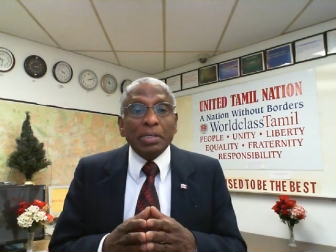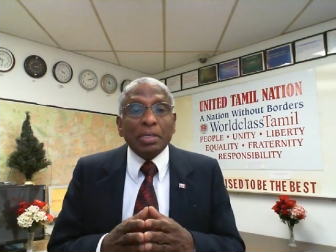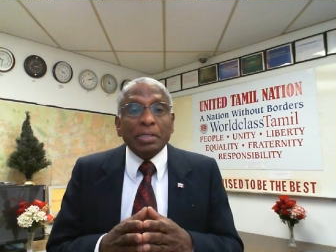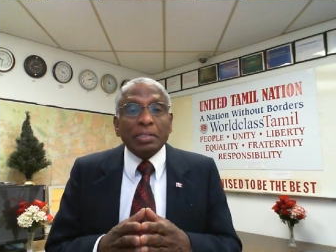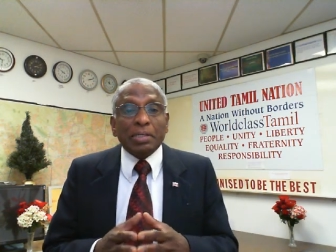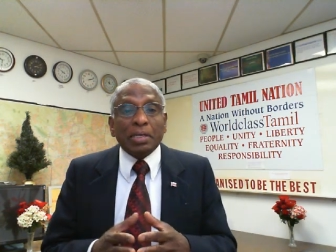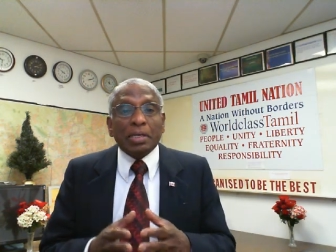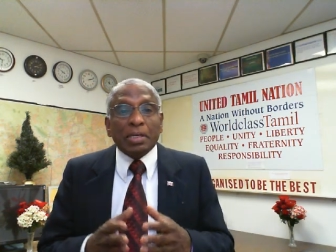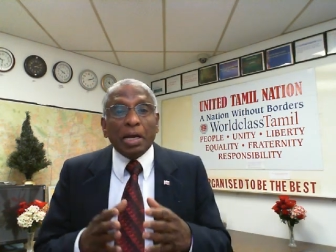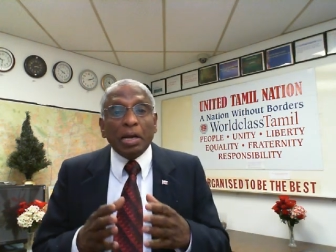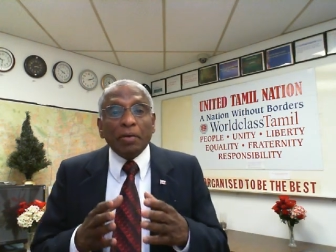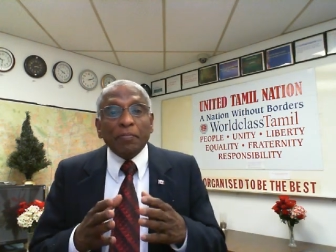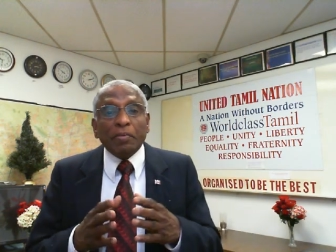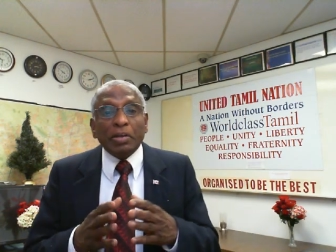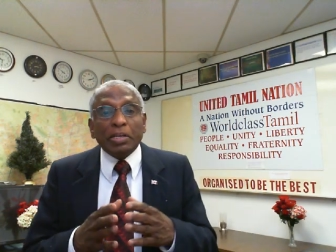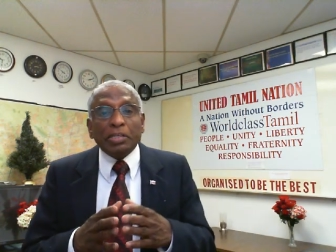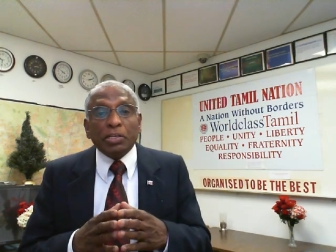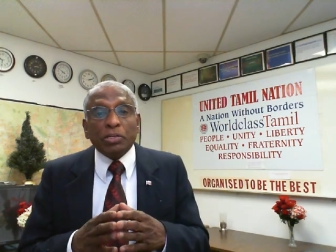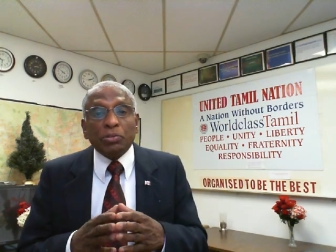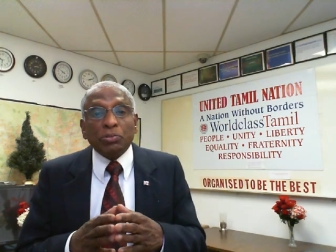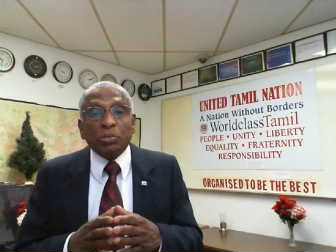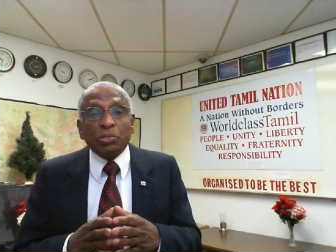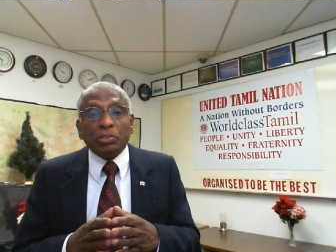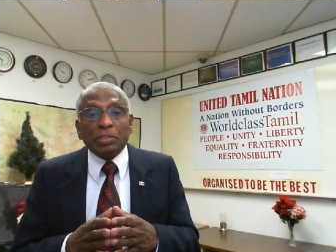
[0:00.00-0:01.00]
the
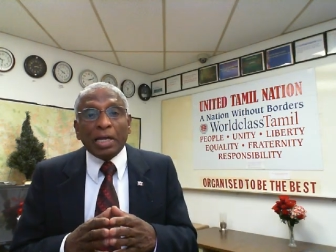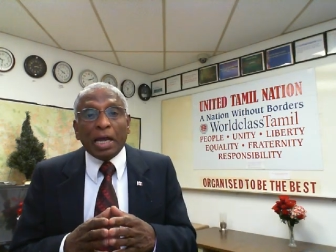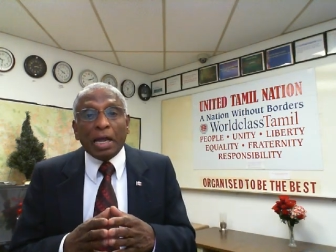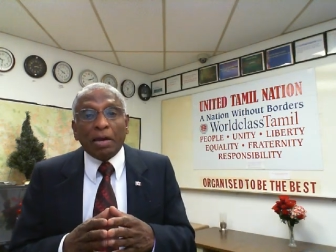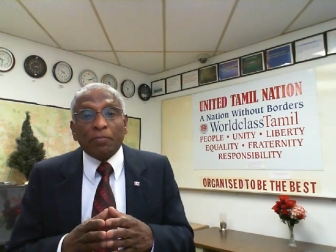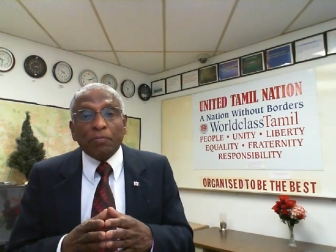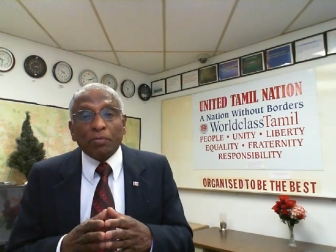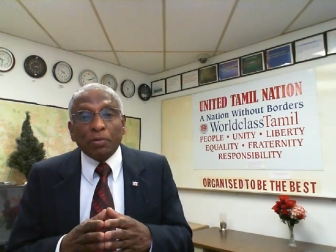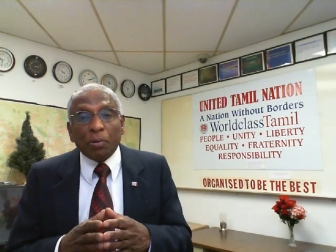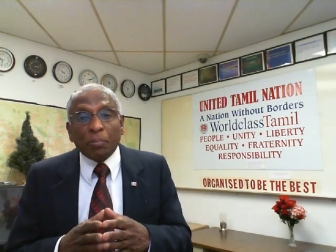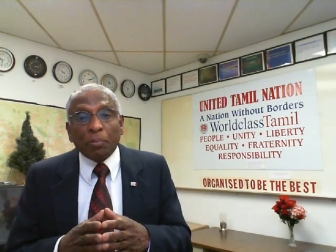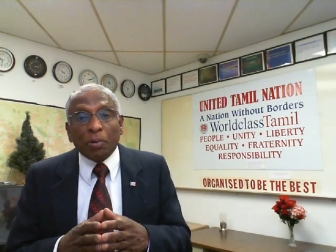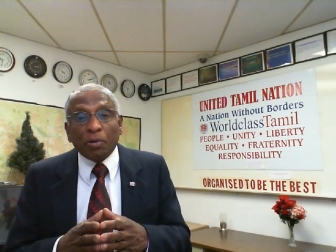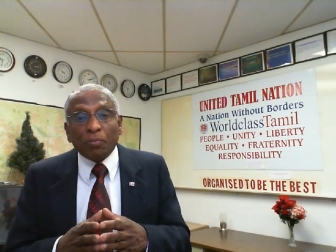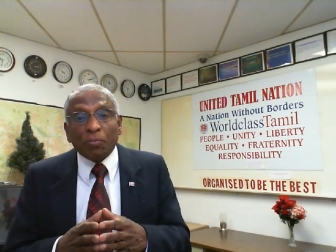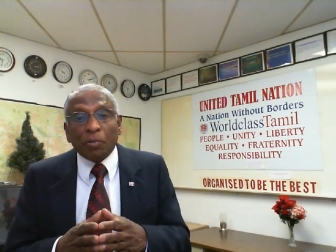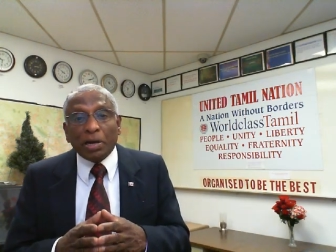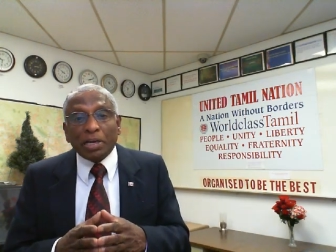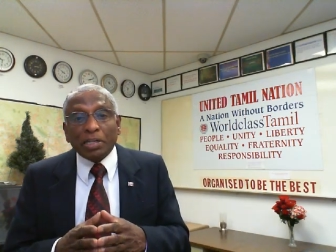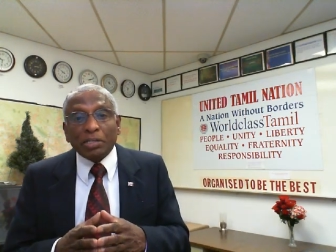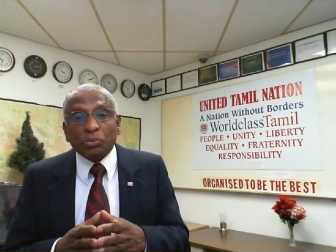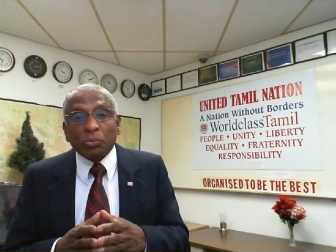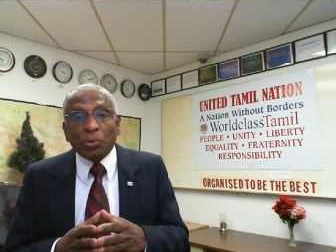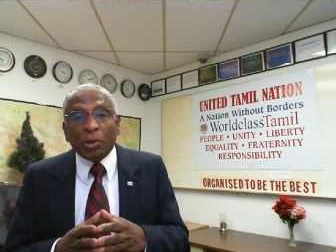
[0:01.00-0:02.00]
conviction to stand firm on what
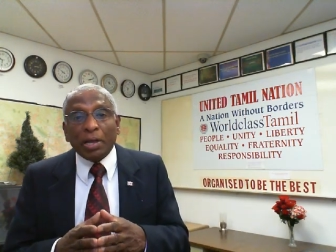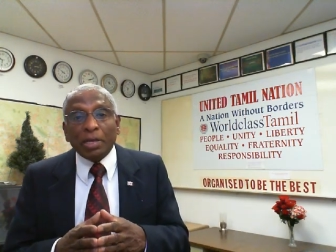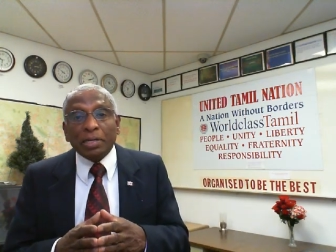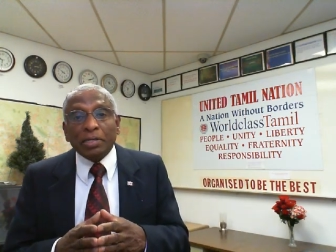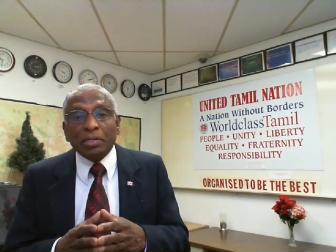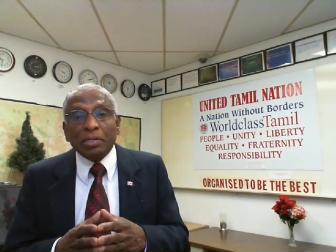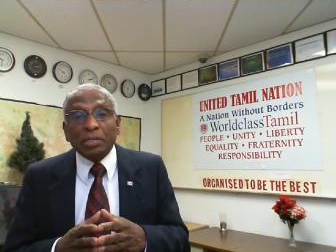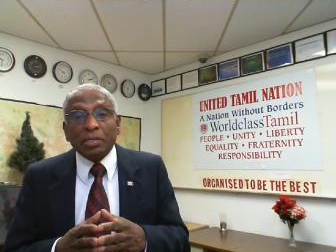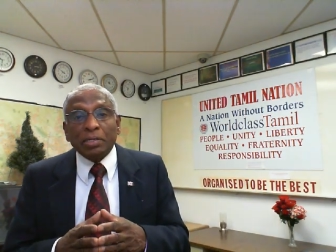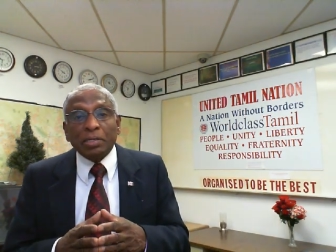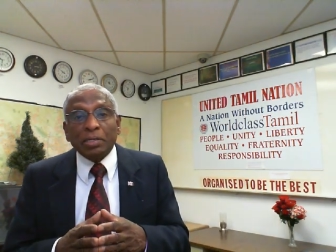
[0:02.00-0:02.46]
is right,